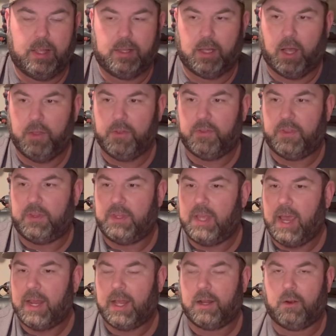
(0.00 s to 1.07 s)
Other than
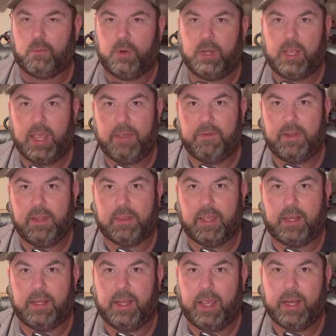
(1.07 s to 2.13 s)
that, I don't really have
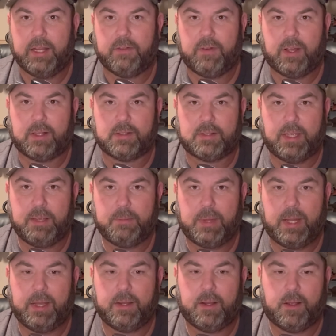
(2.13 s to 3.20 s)
anything negative I can say
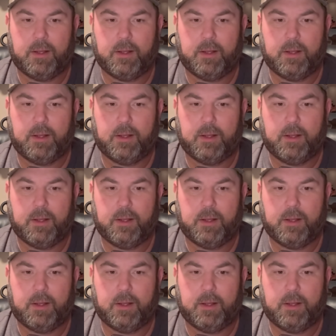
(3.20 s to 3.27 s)
about it.